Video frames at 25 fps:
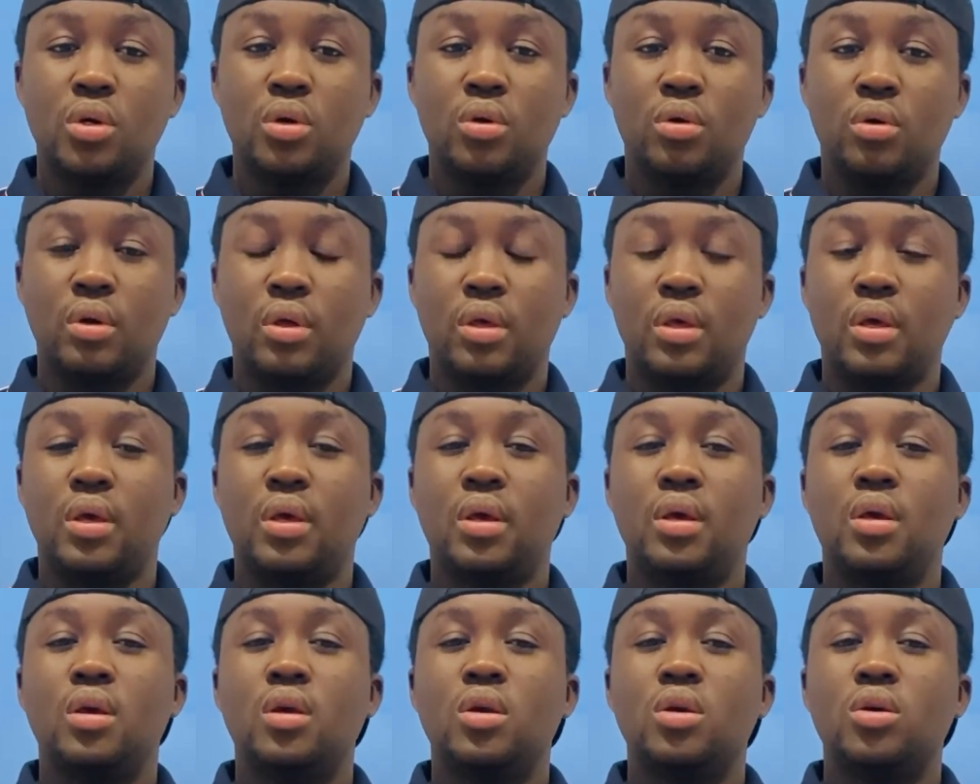
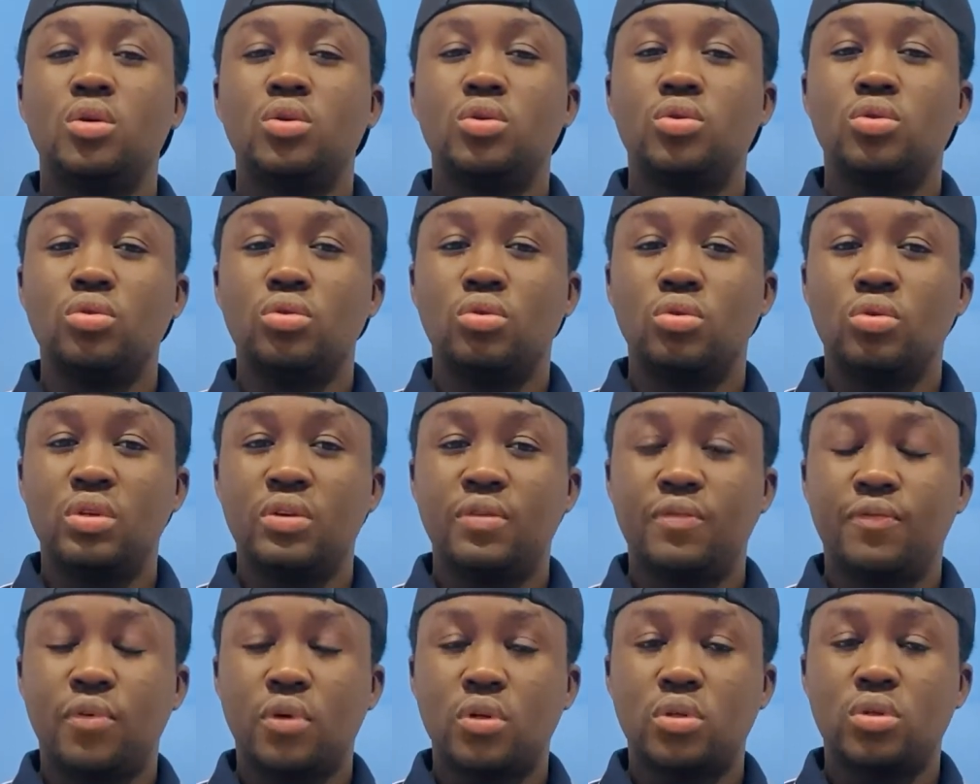Okay, so the
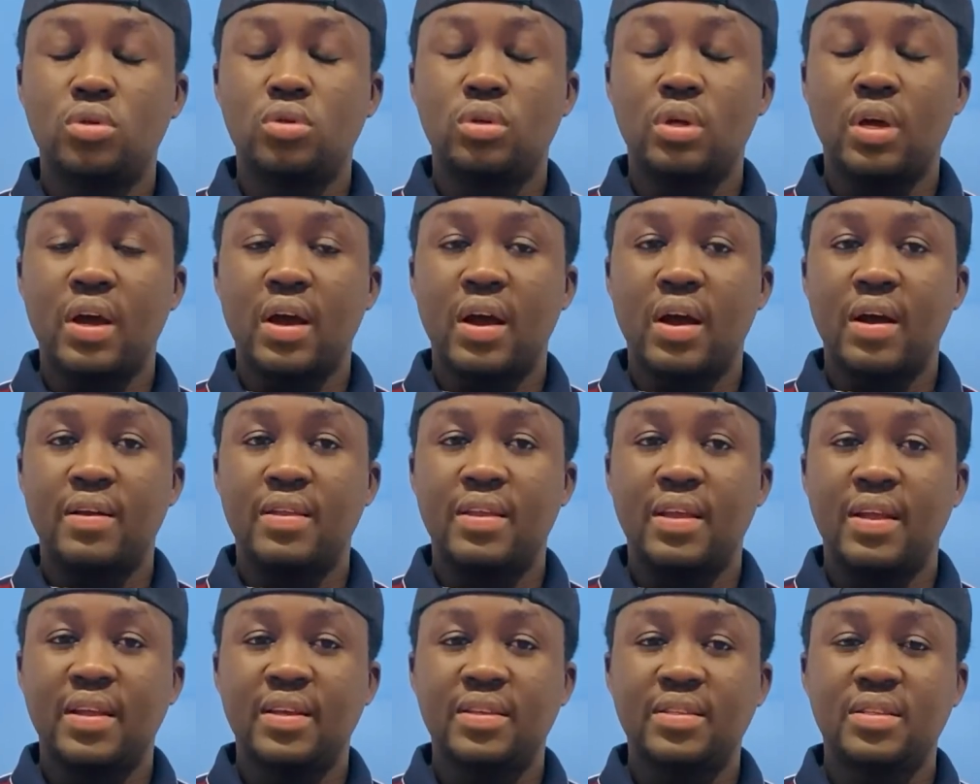
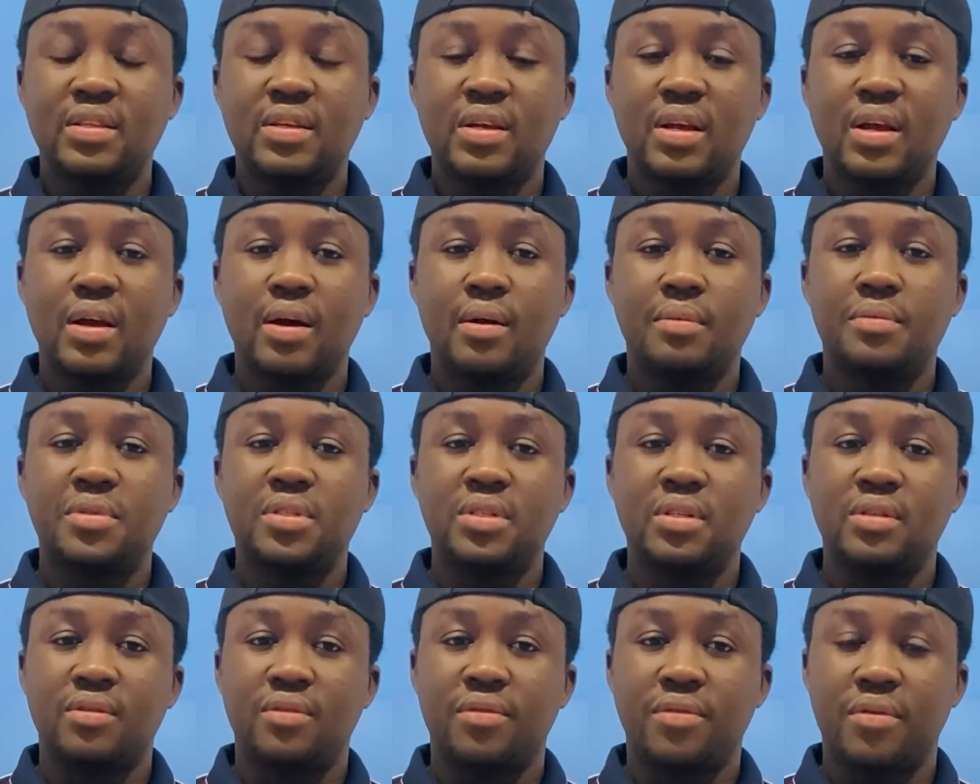listening comes
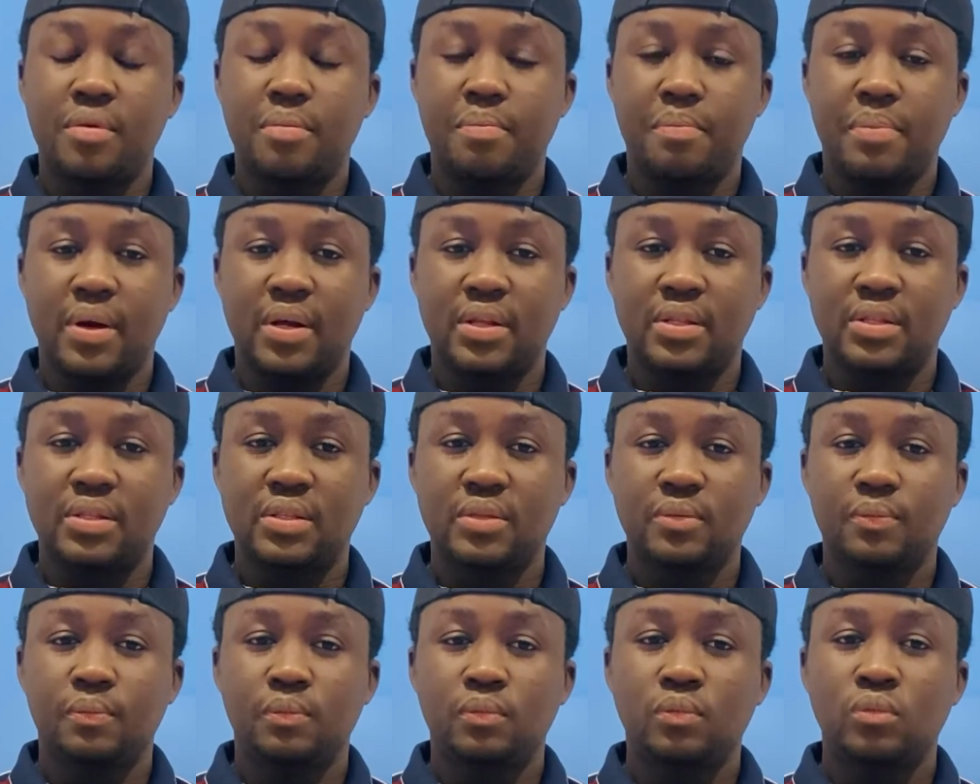in 3
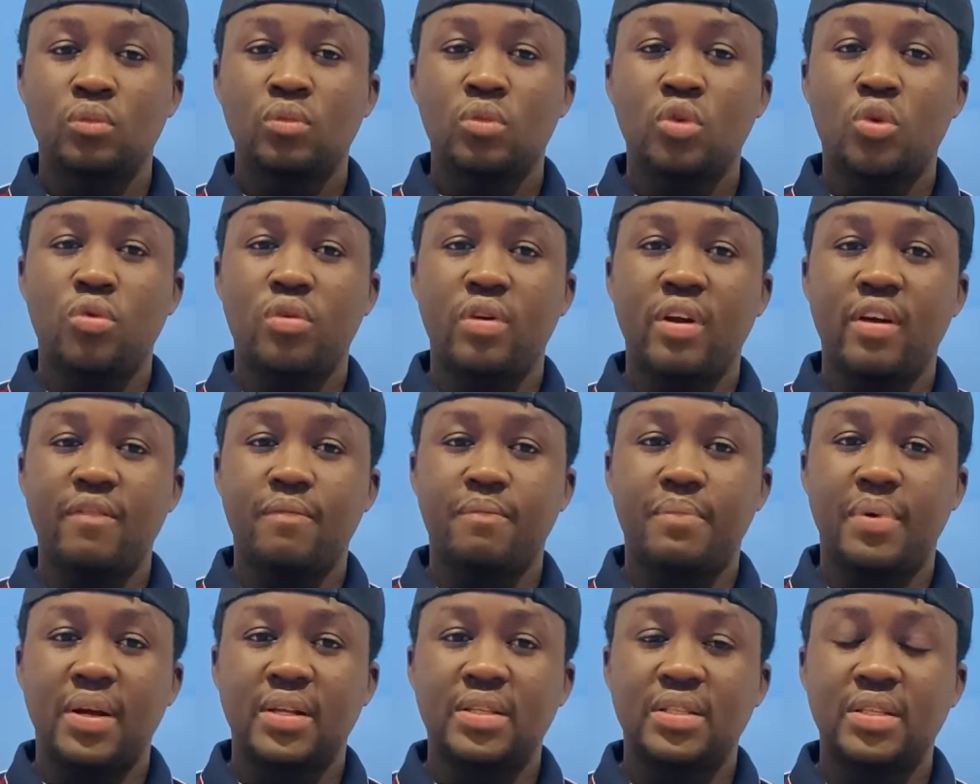parts. We have
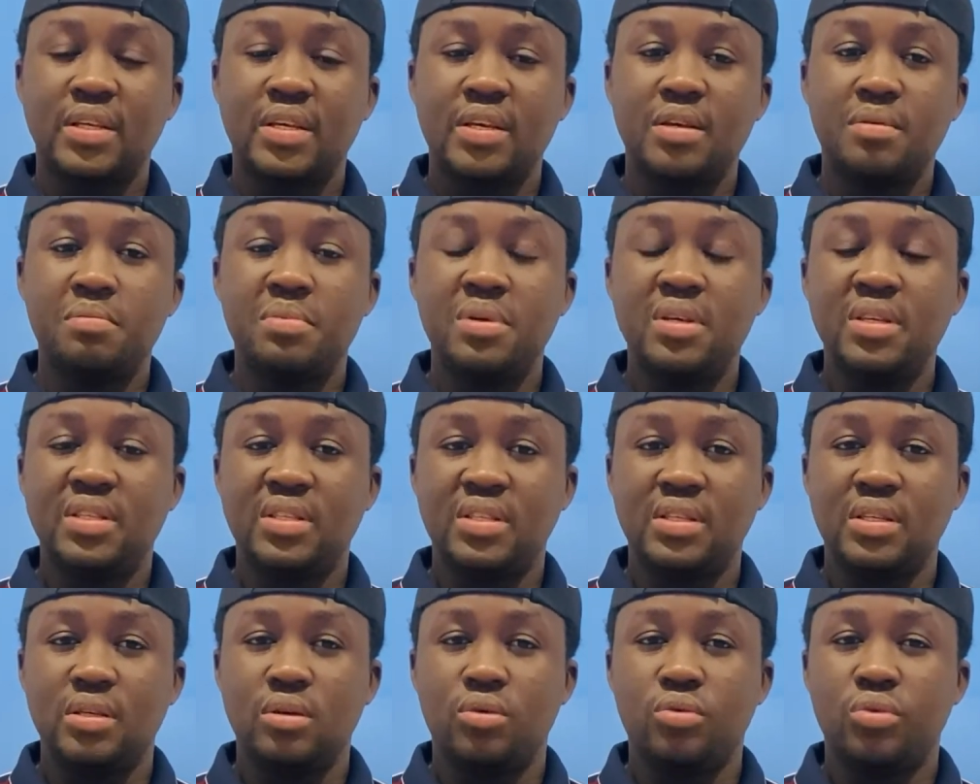part A, B,
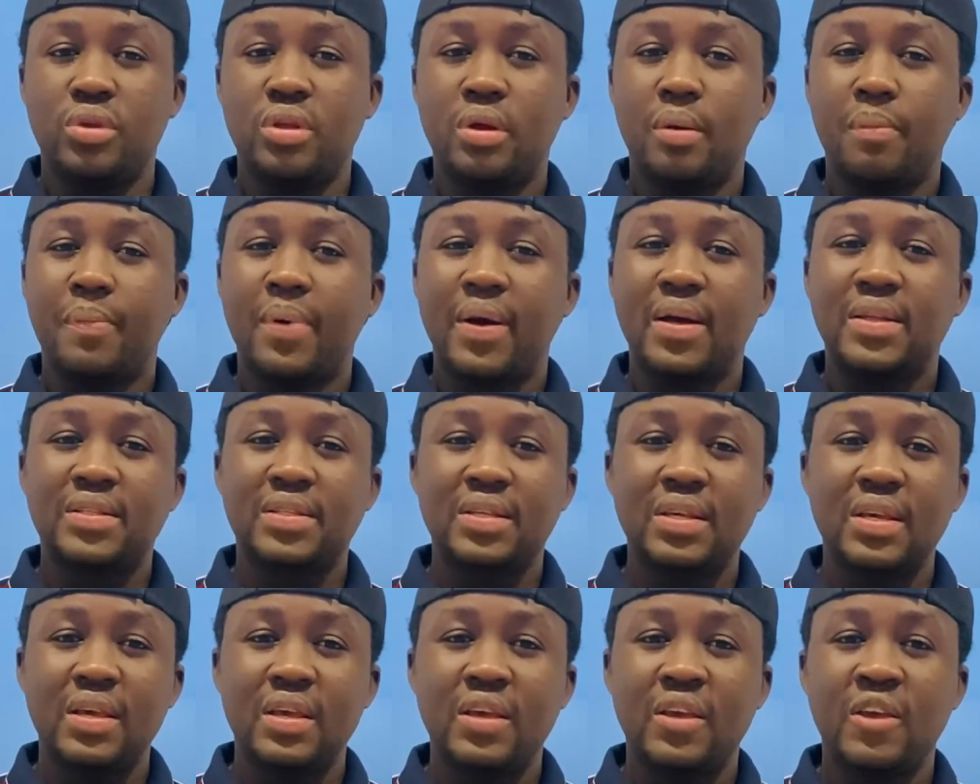C. With the part
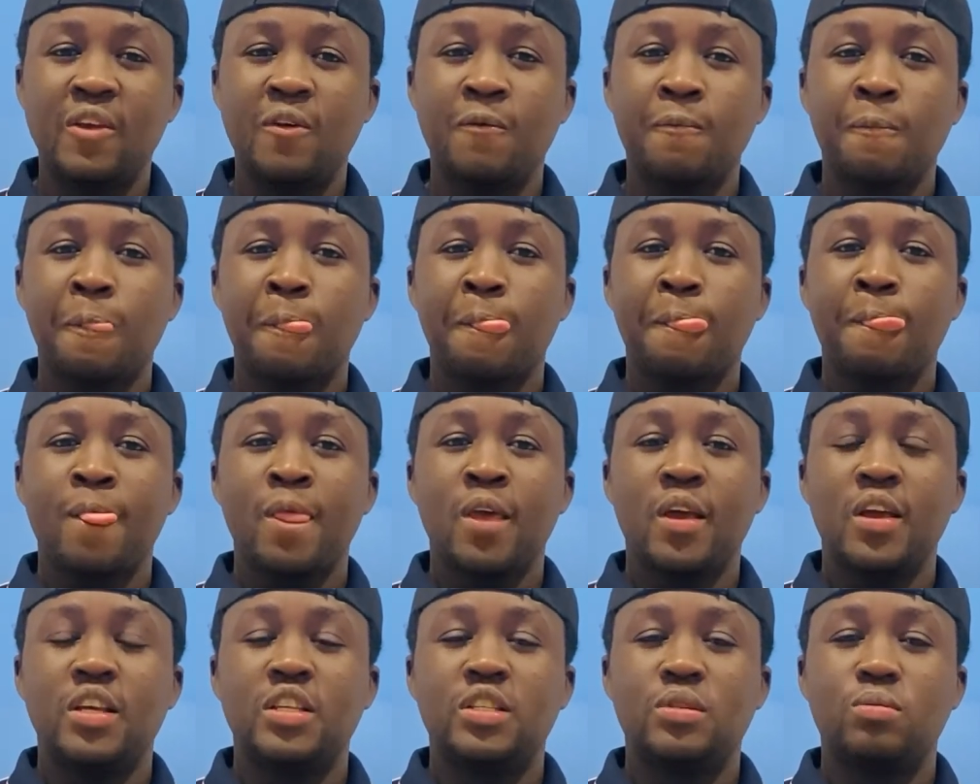A,
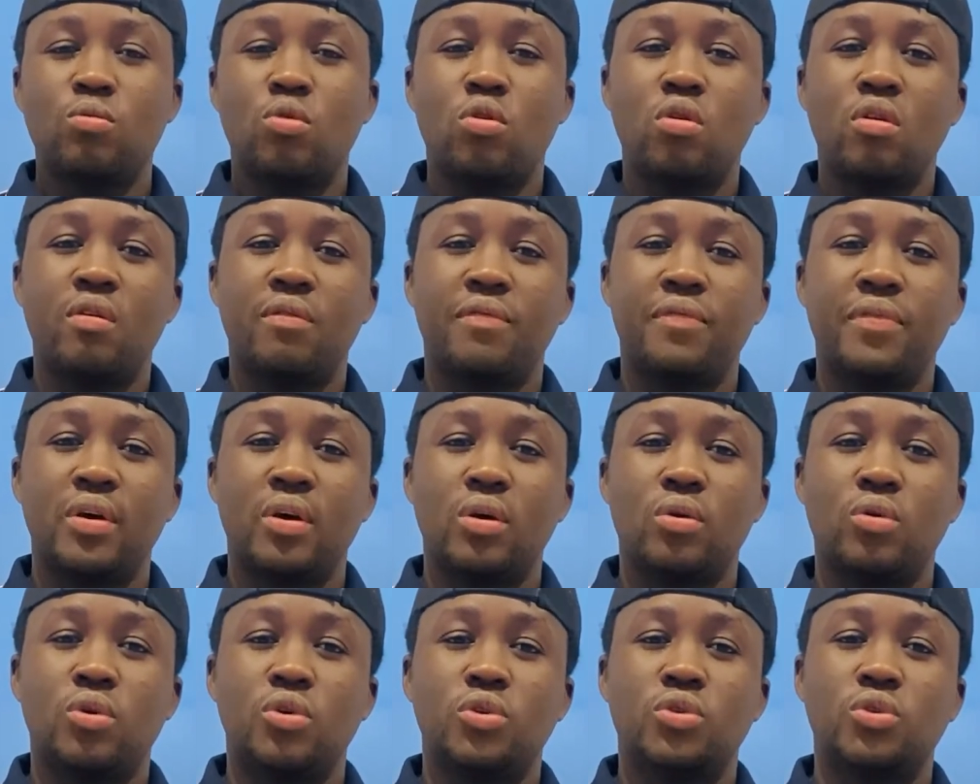it's more of a
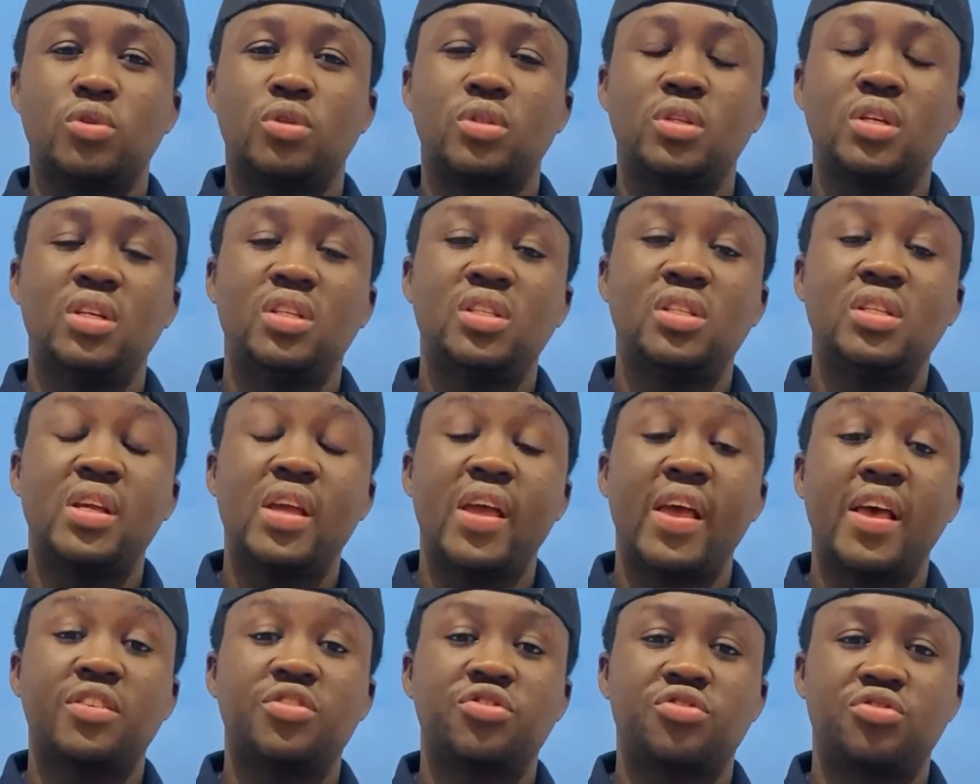consultation
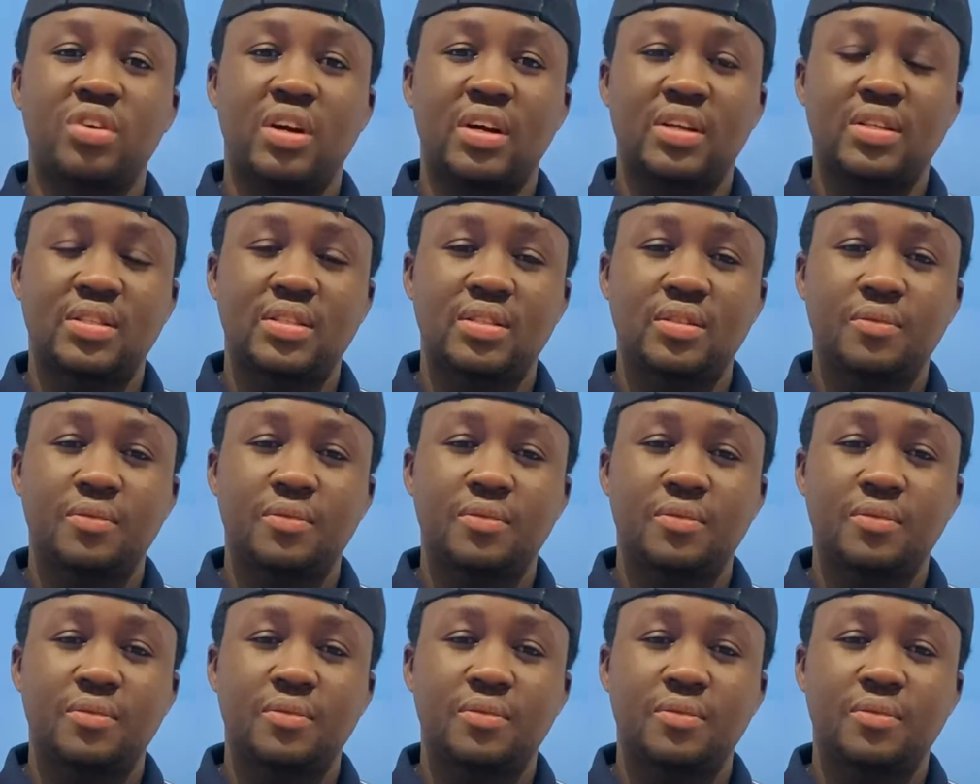extract.